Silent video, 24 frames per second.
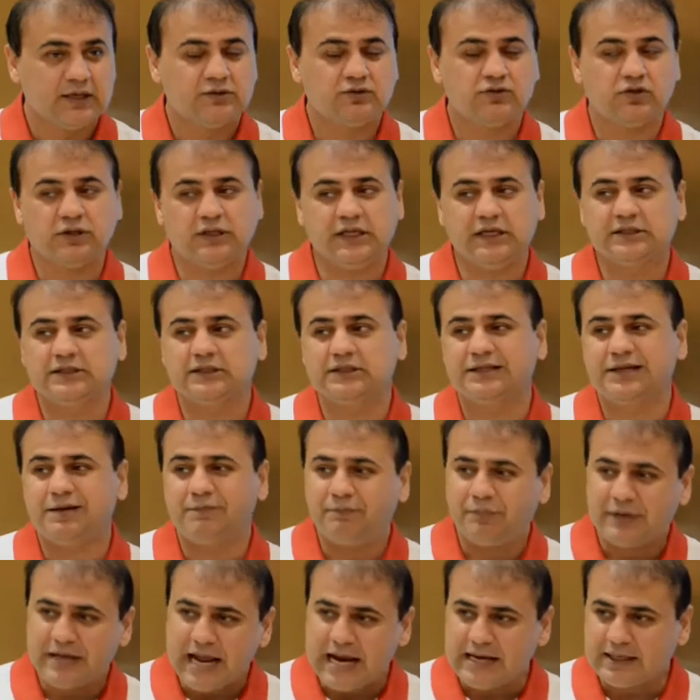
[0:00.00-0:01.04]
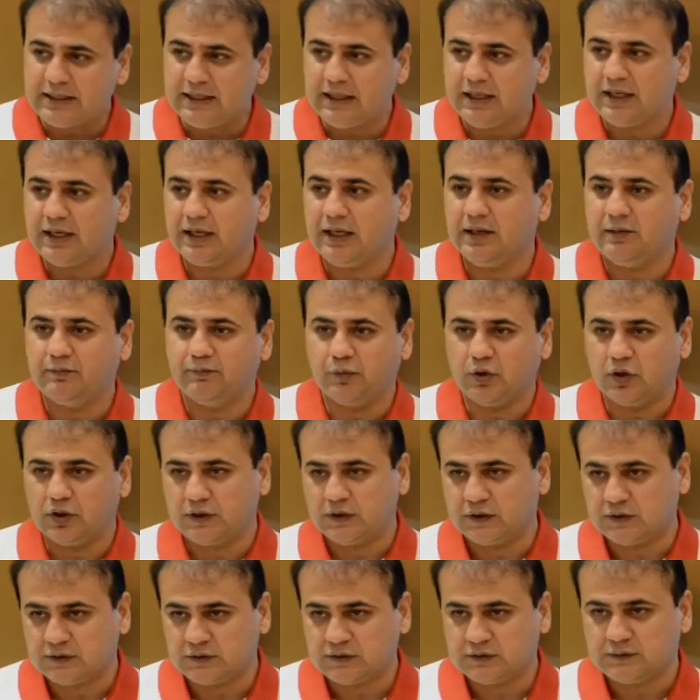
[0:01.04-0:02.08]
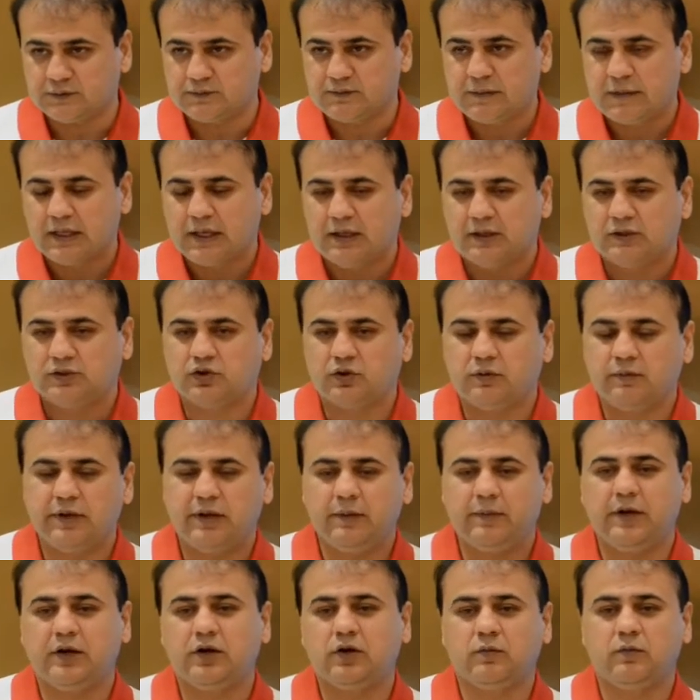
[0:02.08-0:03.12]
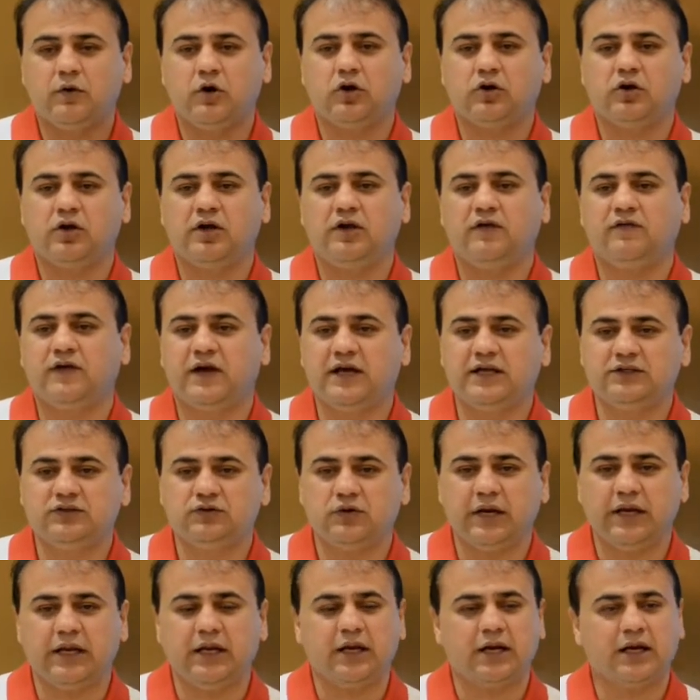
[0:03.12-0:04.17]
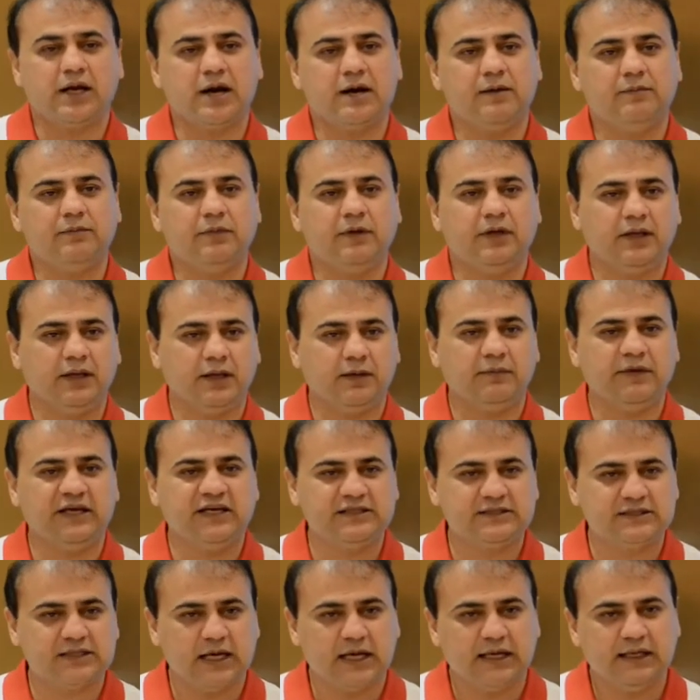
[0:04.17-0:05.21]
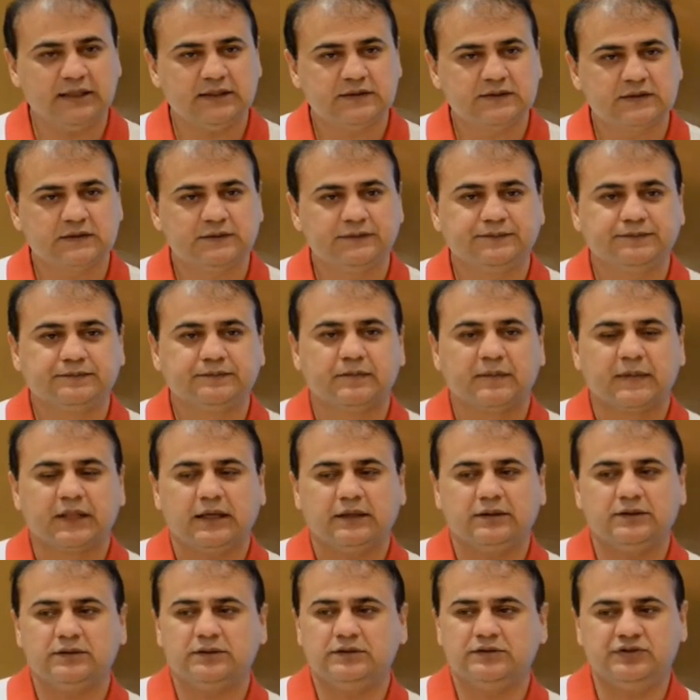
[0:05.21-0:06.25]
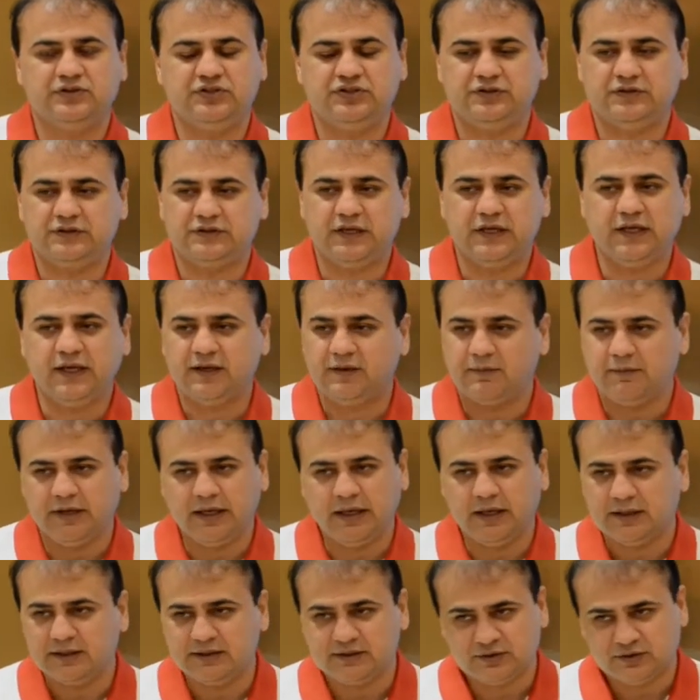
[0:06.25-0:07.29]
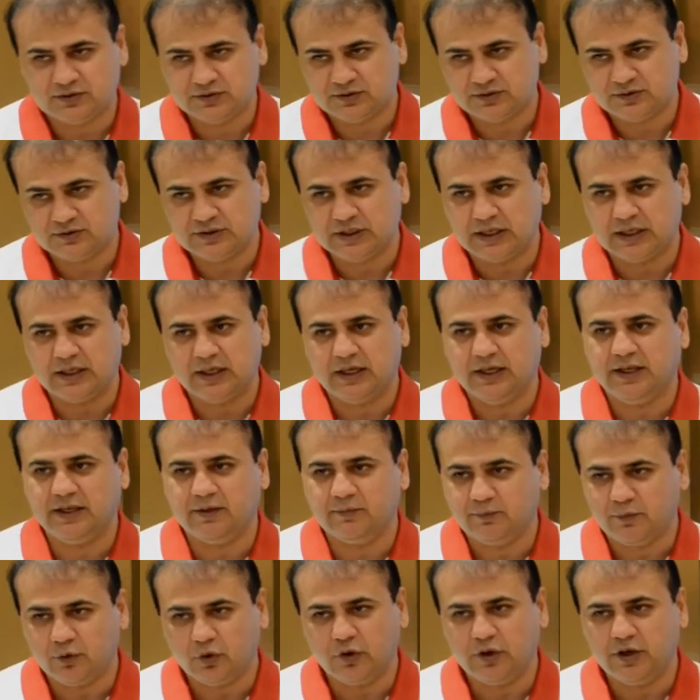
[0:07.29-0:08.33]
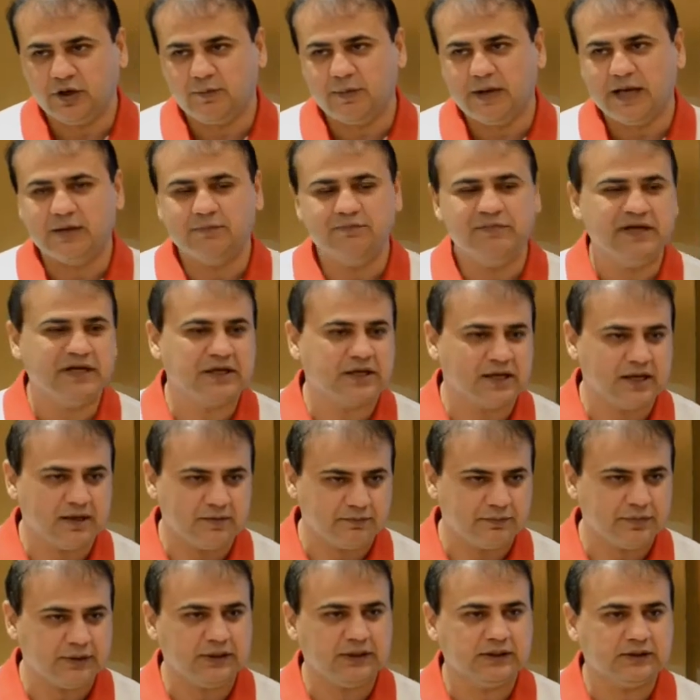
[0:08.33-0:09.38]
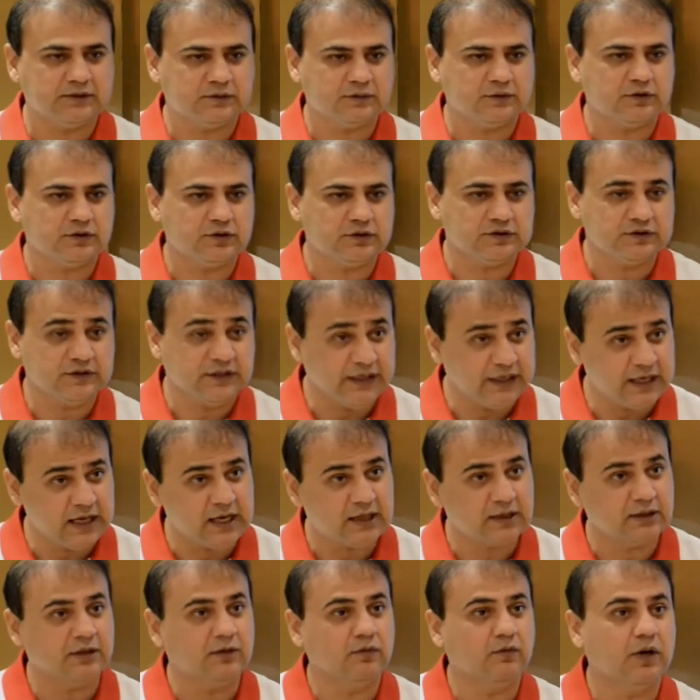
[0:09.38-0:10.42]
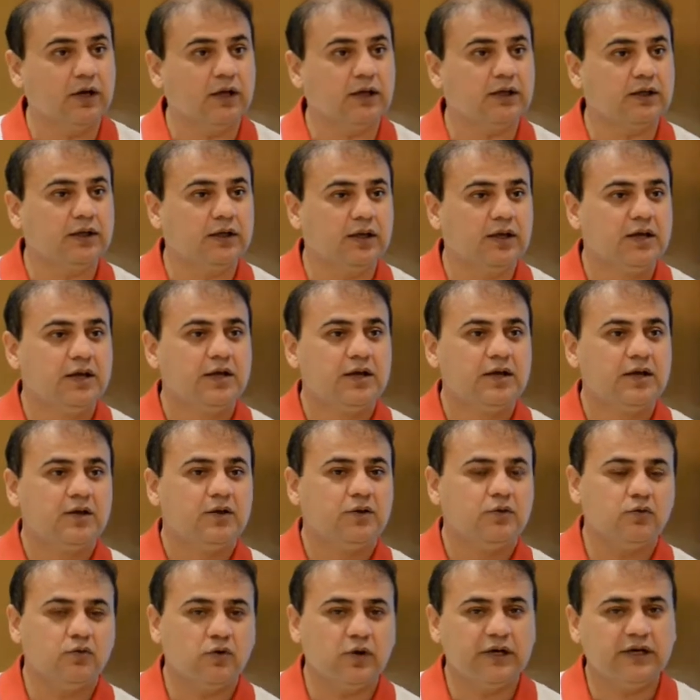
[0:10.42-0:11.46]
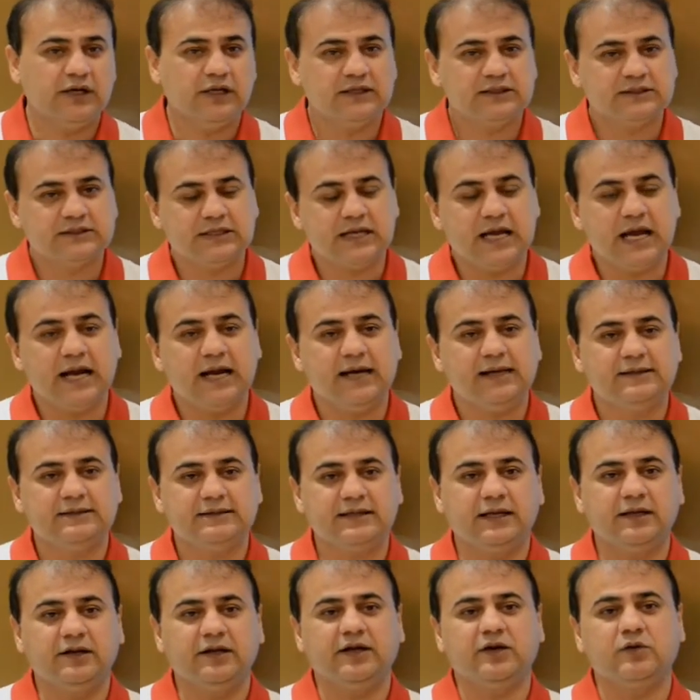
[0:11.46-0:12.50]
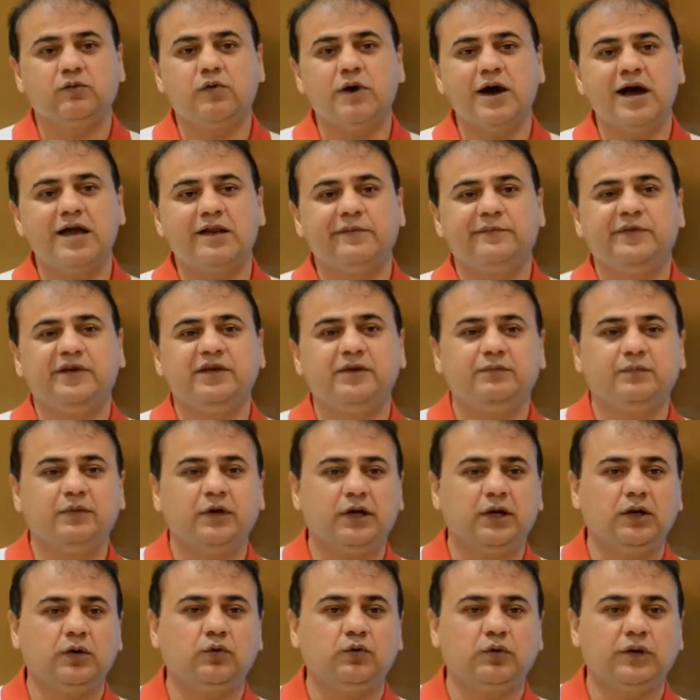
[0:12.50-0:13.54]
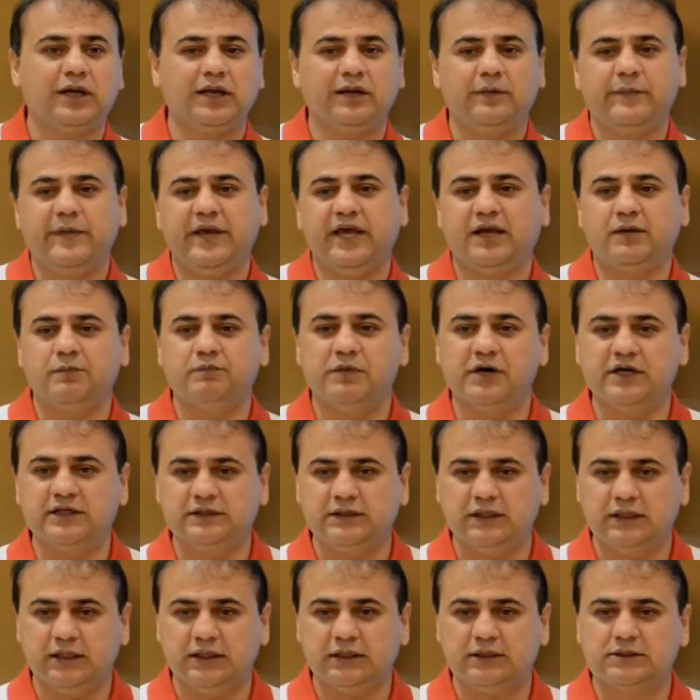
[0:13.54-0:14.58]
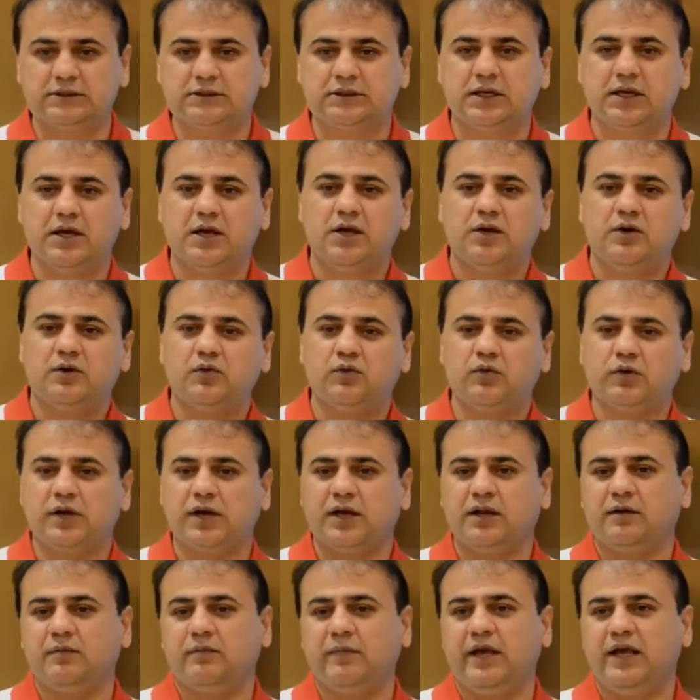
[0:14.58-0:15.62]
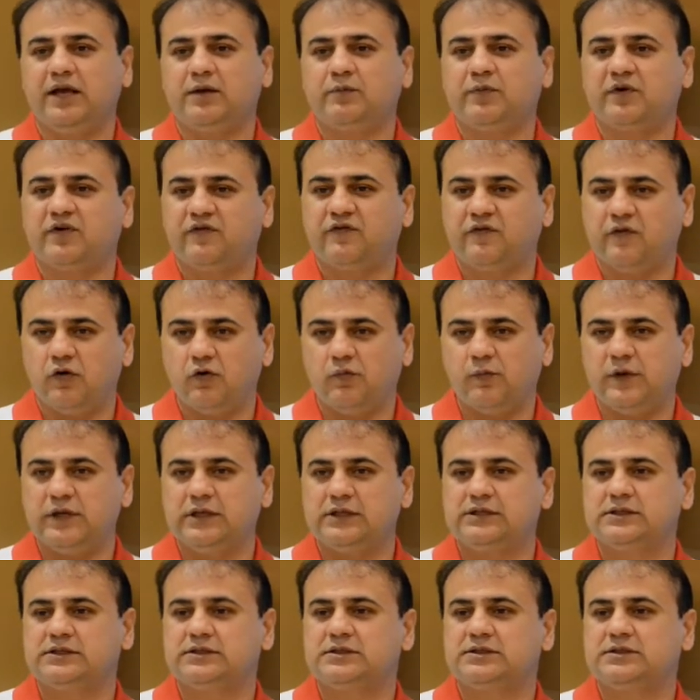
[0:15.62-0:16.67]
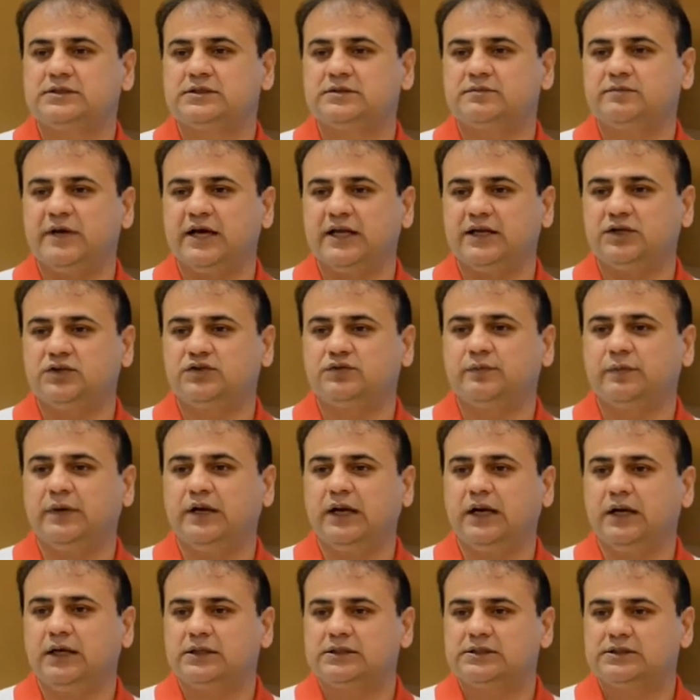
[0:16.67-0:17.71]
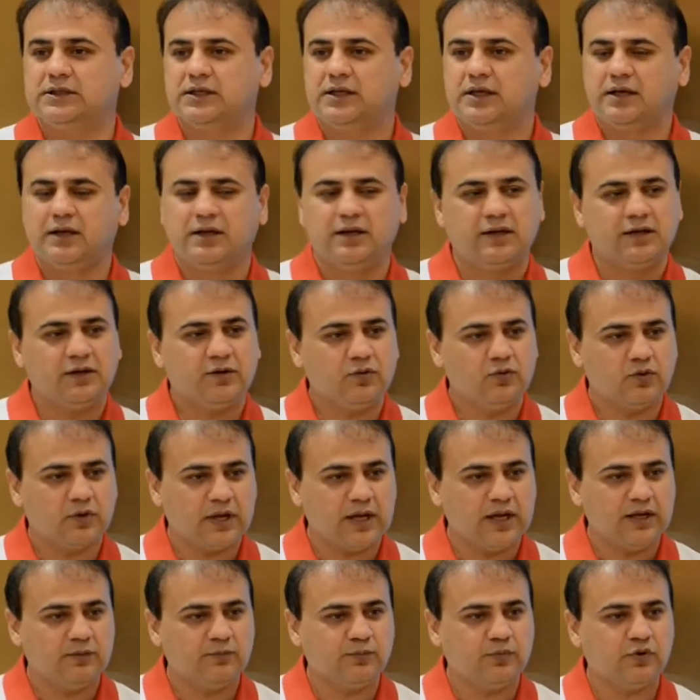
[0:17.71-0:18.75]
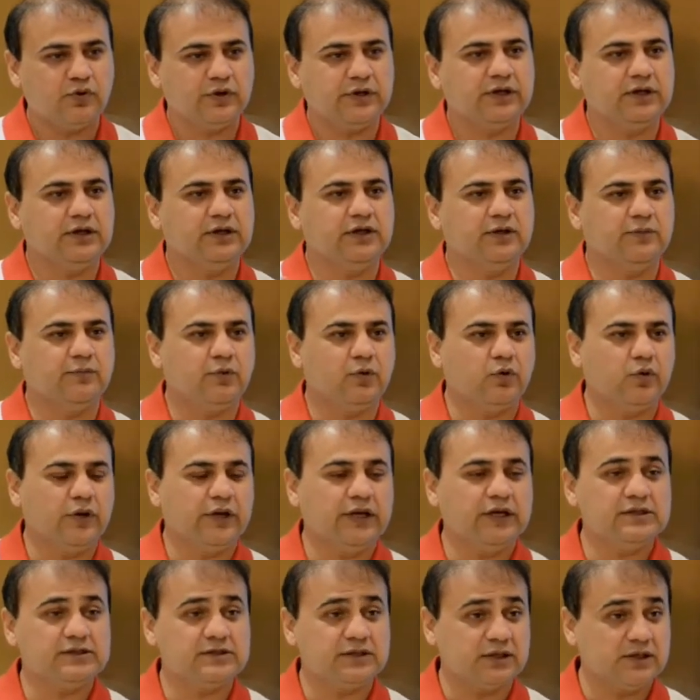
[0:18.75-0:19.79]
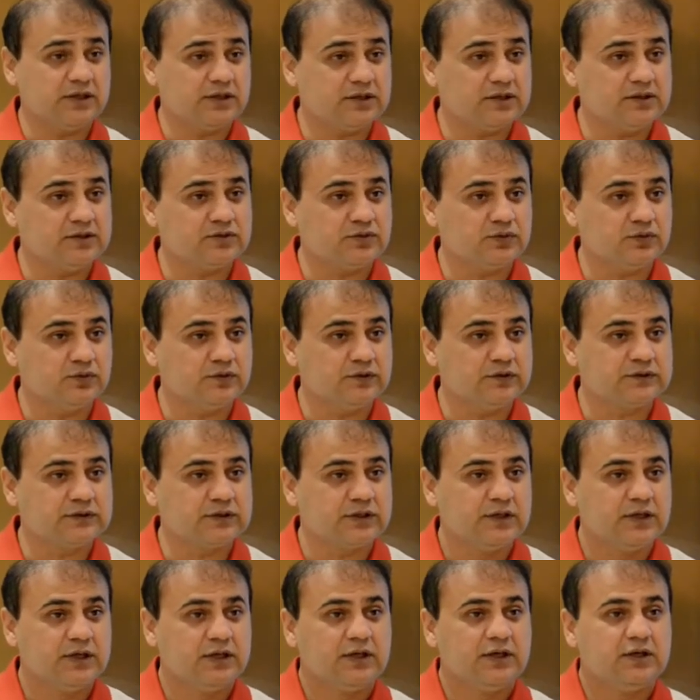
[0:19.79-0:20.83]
So this is a practical importance. So maybe tomorrow if I join a company, a big size, CMA is generally employed by big companies because they are the one who understands and require people who can make budgets, who can make performance managements, who can deploy internal controls.